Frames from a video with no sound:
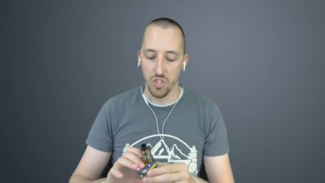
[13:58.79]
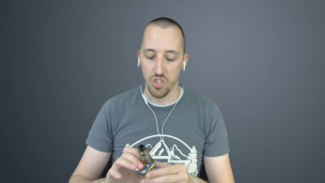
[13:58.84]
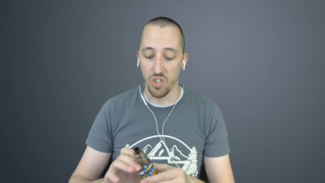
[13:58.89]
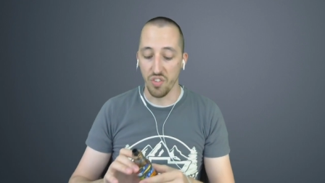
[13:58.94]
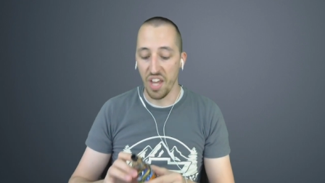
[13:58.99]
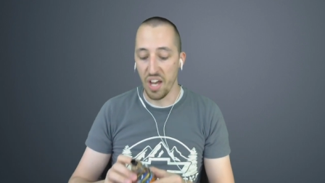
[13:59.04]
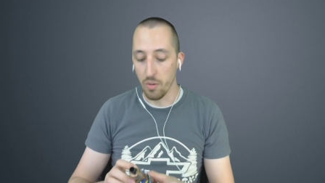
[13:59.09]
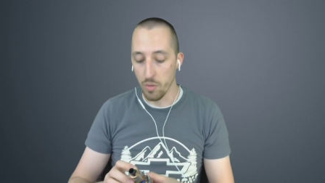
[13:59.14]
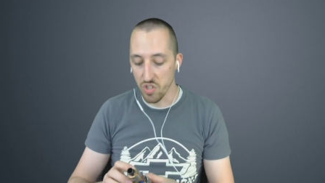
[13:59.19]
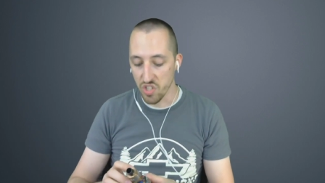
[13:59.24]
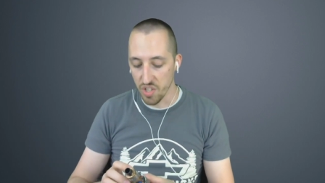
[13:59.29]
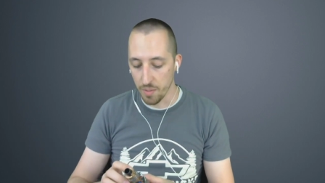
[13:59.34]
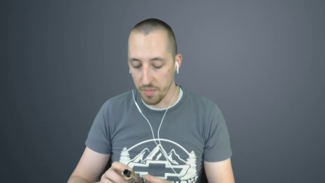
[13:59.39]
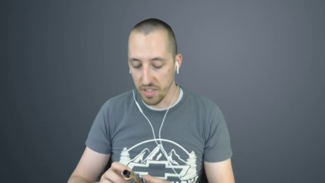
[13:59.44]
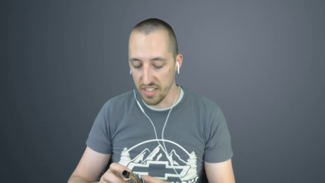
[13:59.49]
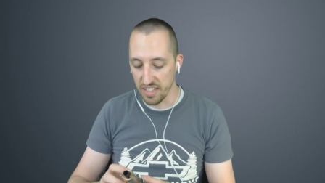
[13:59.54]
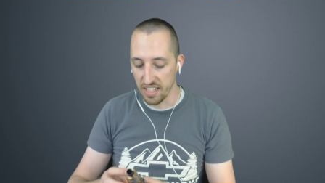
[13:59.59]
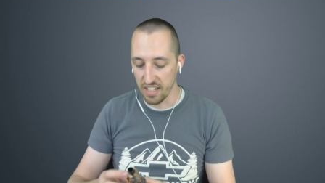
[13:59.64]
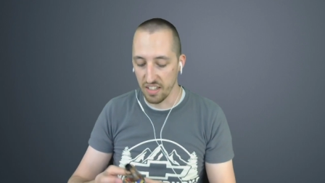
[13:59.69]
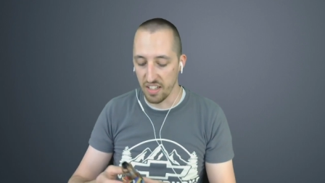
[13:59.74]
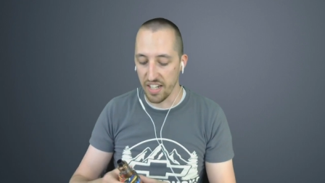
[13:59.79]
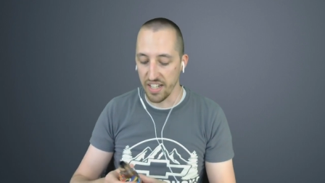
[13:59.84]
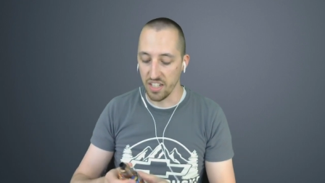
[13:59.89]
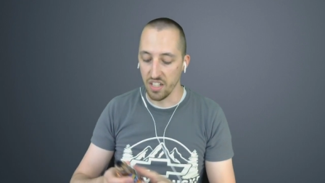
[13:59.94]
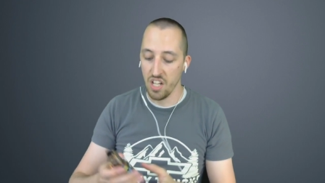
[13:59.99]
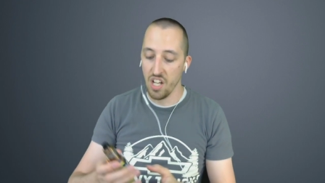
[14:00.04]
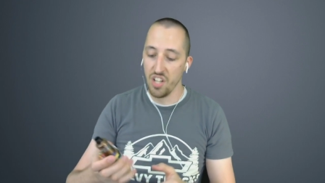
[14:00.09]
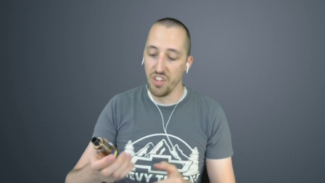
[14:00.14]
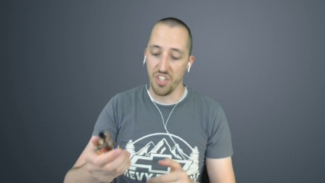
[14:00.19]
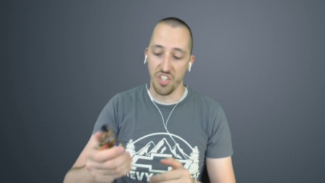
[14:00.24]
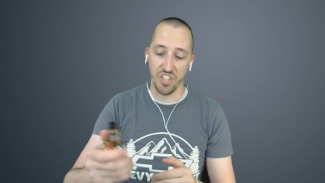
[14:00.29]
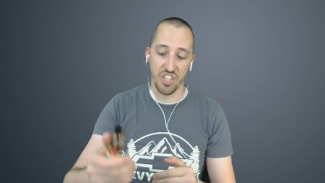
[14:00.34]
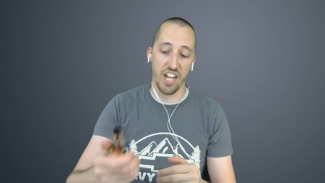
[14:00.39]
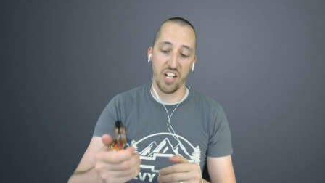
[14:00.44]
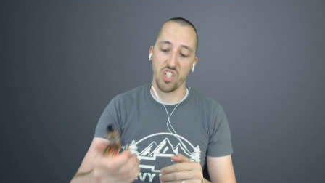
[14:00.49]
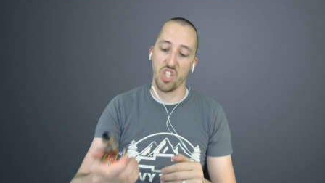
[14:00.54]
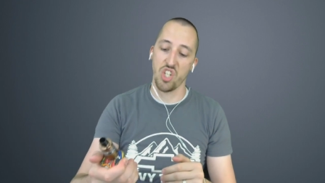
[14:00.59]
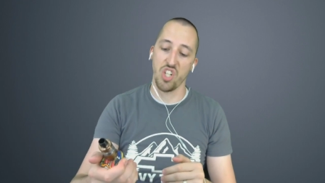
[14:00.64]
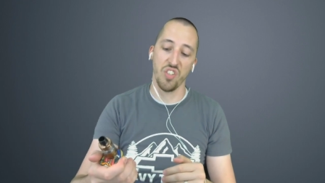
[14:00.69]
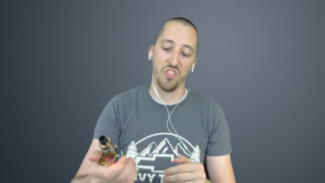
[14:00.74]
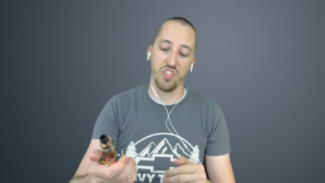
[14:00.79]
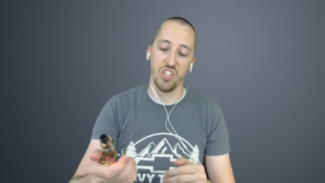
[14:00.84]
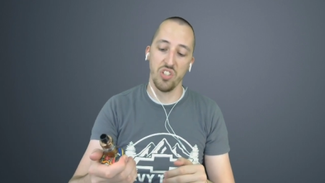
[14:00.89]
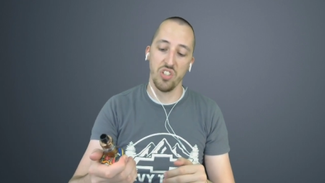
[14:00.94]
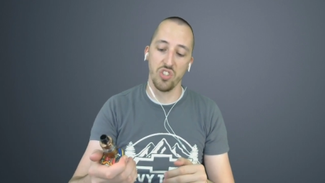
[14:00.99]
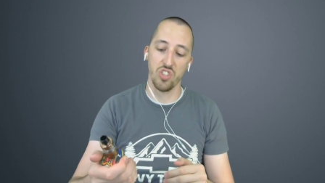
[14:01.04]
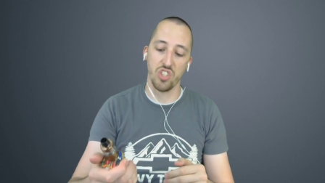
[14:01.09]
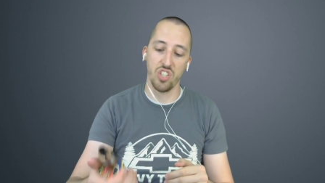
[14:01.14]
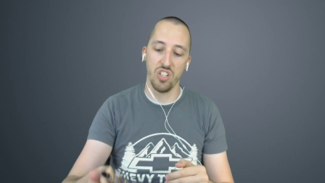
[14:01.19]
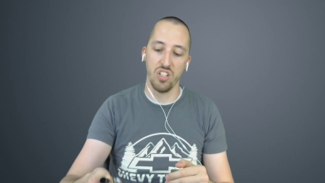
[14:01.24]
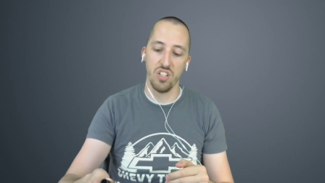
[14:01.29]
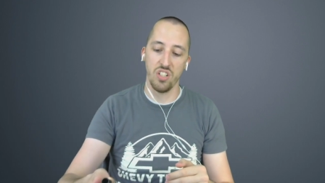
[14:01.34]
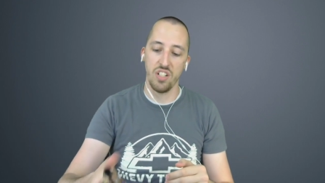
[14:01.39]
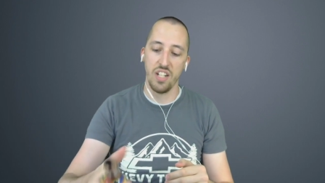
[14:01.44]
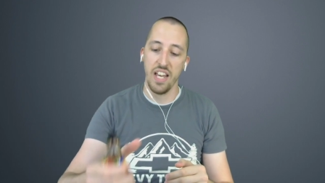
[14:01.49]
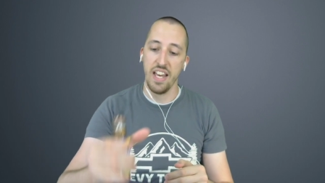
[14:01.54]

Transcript: So that was something that I liked. The texture feels good.